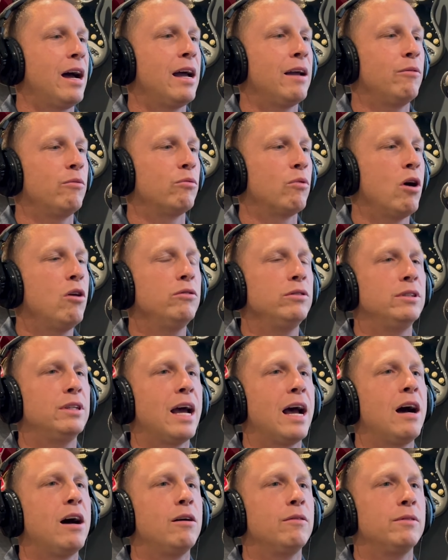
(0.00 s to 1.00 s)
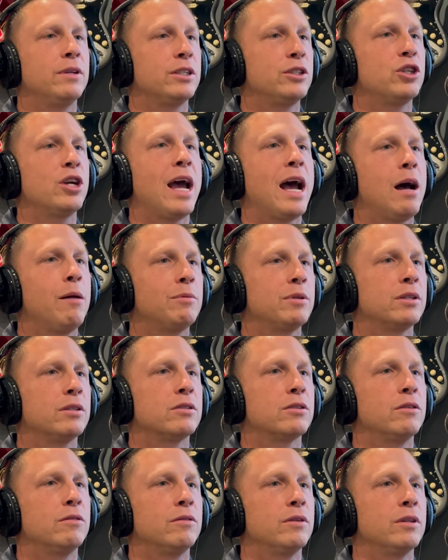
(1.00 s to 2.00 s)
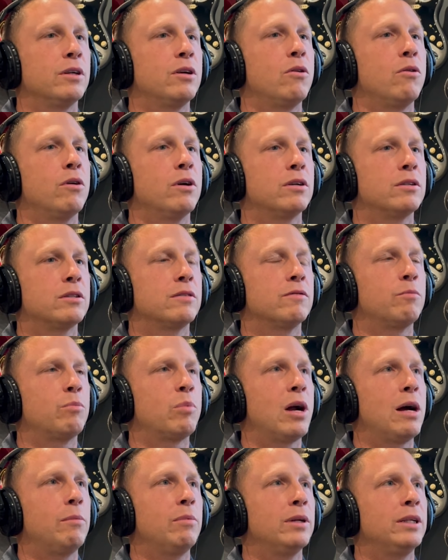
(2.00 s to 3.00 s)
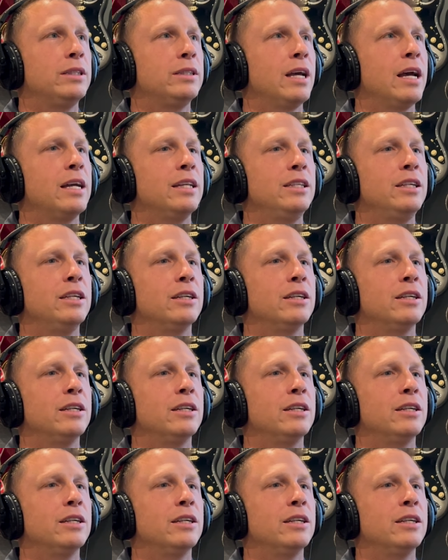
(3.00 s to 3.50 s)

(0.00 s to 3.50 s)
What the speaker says: I wrote down the chapters over the course of probably 10